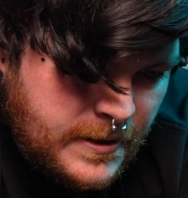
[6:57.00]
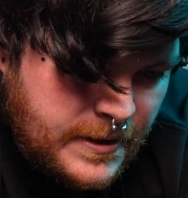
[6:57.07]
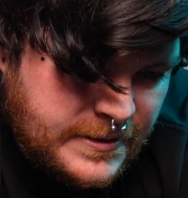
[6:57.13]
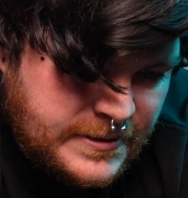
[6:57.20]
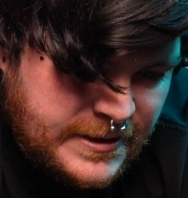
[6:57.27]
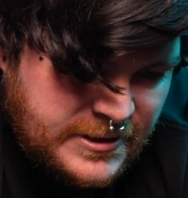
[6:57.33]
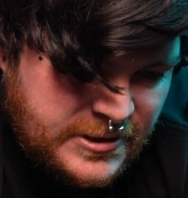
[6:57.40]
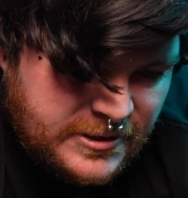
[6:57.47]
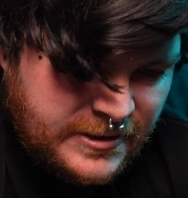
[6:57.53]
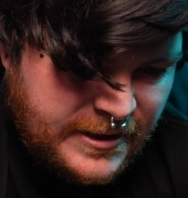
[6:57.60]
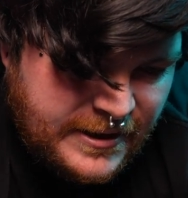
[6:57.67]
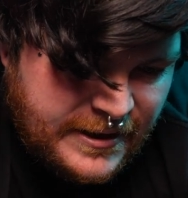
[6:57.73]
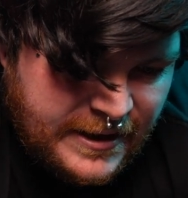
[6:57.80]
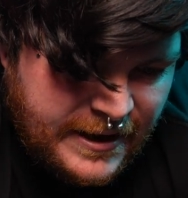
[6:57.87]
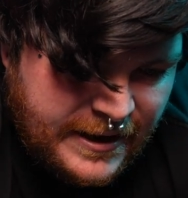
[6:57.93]
Essentially,
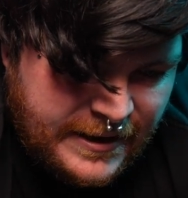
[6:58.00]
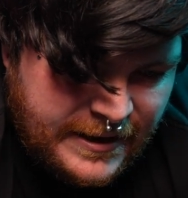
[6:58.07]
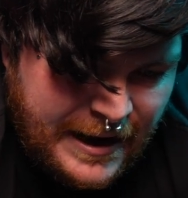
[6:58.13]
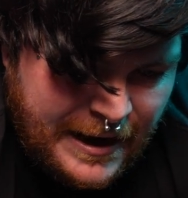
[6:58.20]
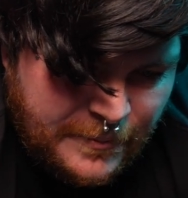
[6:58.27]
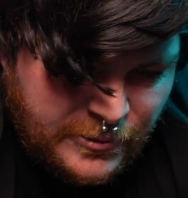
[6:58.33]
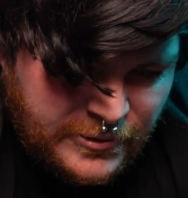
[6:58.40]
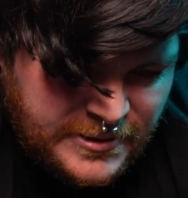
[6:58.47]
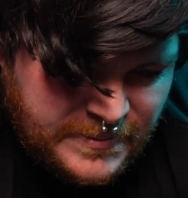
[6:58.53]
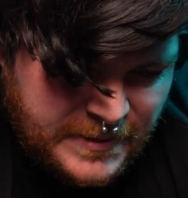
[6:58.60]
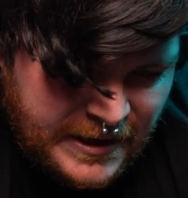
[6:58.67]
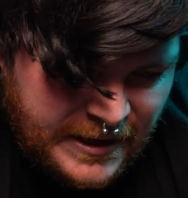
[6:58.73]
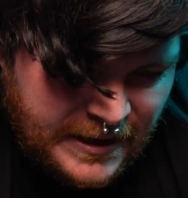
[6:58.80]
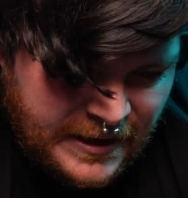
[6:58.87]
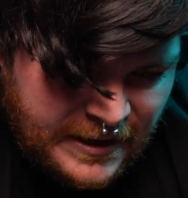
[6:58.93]
it enables
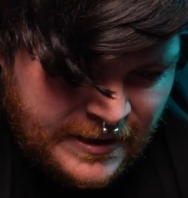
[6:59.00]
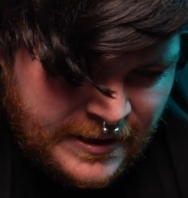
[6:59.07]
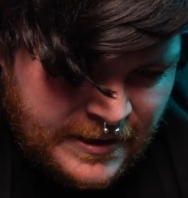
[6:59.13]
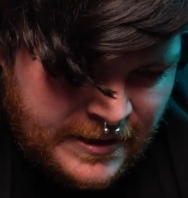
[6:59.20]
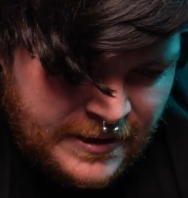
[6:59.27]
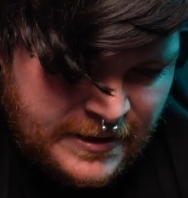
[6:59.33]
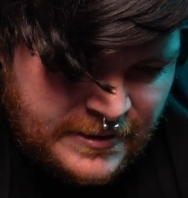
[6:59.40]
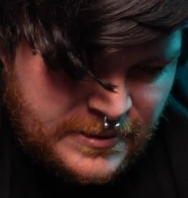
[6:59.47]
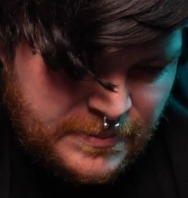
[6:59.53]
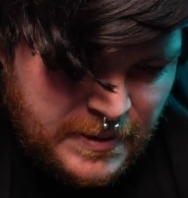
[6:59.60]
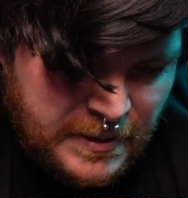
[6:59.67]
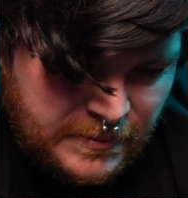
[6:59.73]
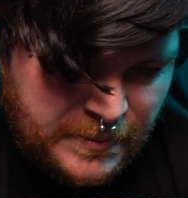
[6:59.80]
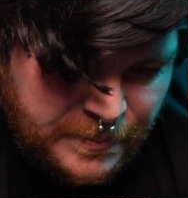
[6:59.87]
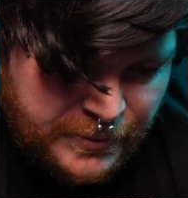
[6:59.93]
me to be
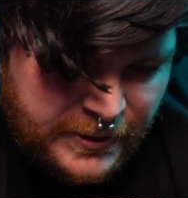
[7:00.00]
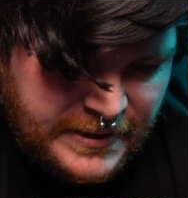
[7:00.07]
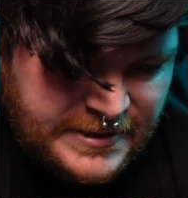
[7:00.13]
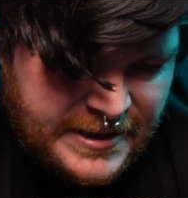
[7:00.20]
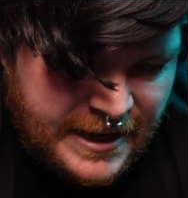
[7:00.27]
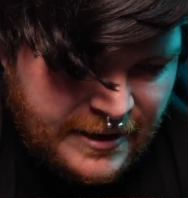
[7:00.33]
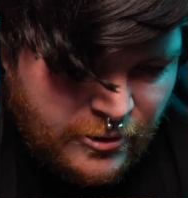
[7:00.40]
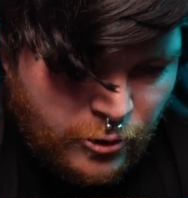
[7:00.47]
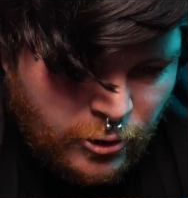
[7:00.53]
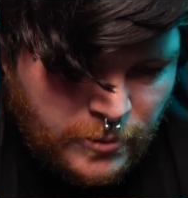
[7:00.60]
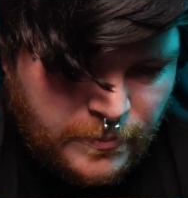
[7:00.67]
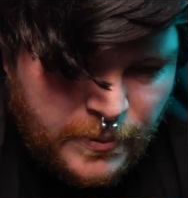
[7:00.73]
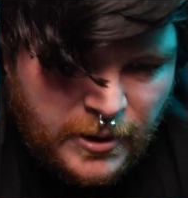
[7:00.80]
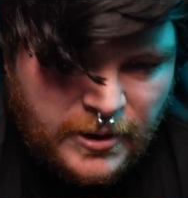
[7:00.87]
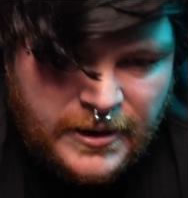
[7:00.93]
able to place that cork
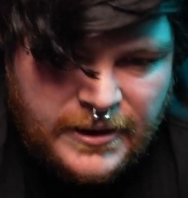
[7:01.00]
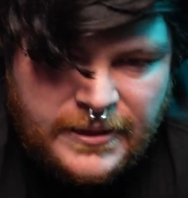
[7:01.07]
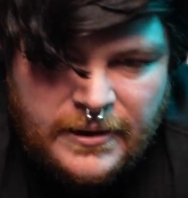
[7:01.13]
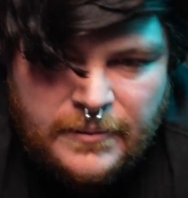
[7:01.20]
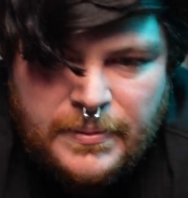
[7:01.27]
bark in there